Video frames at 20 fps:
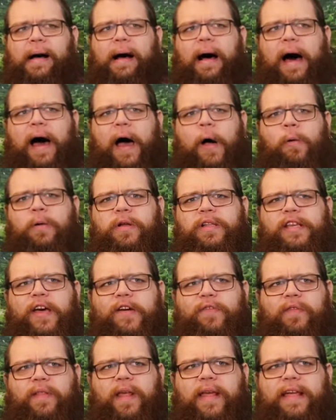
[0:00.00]
would
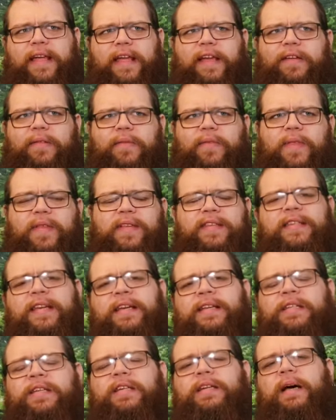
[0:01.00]
definitely give the
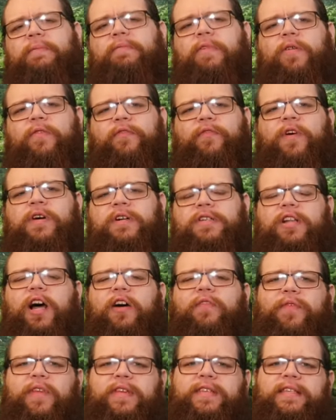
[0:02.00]
CGI... Well, first
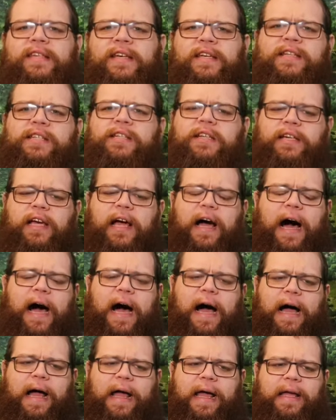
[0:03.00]
off, the
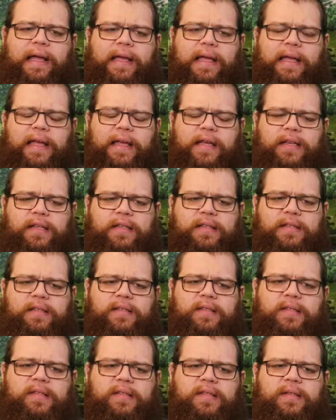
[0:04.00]
CGI
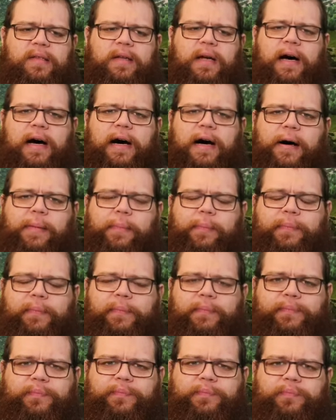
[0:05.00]
is...
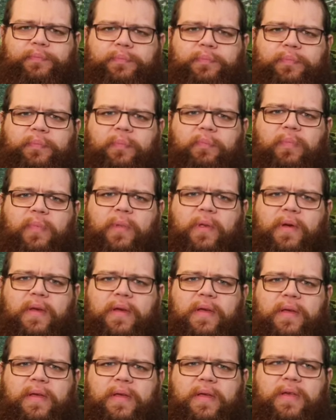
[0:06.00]

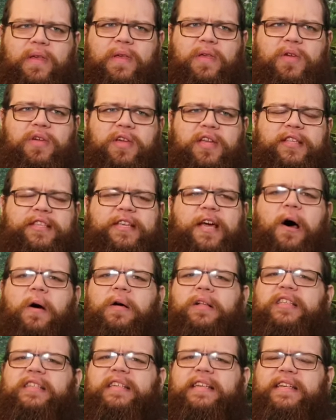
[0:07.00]
you can
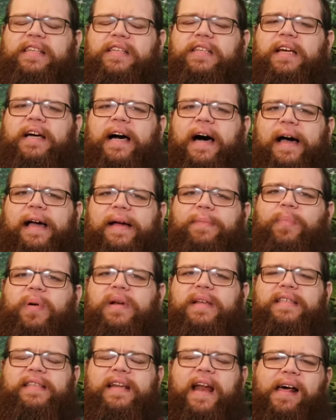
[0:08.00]
tell it's CGI,
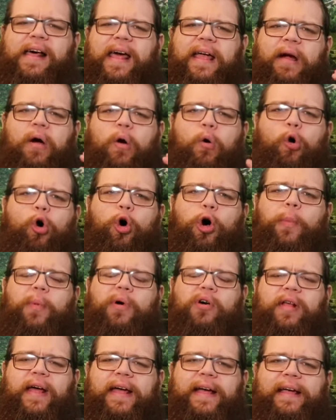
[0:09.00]
but it's not, like,
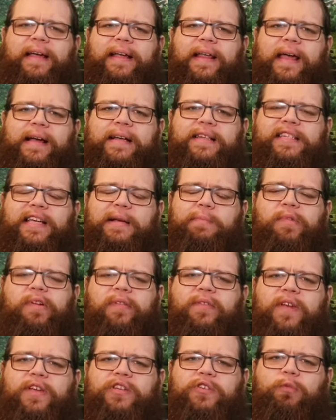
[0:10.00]
horrible like some
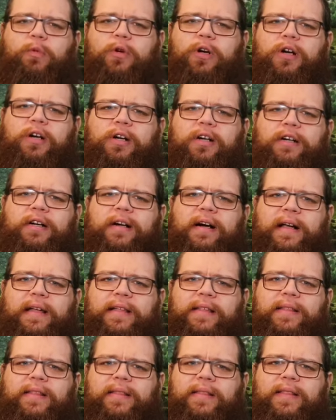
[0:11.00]
movies were
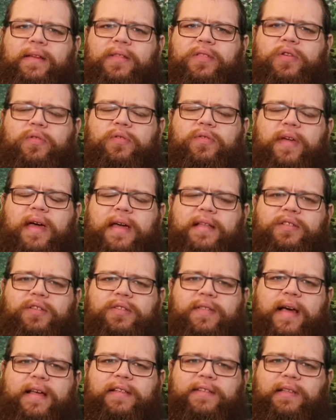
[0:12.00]
in
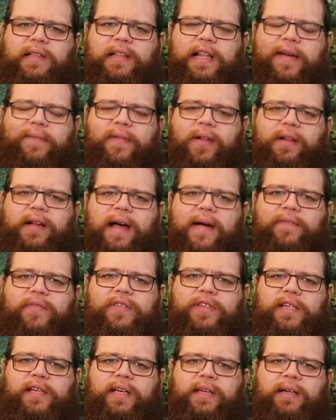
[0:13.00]
2011 I've
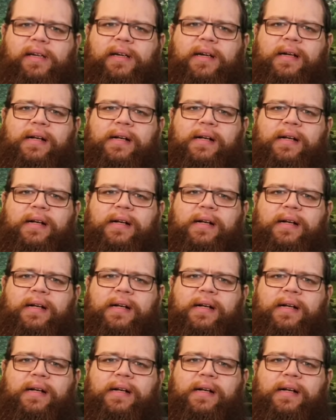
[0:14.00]
seen.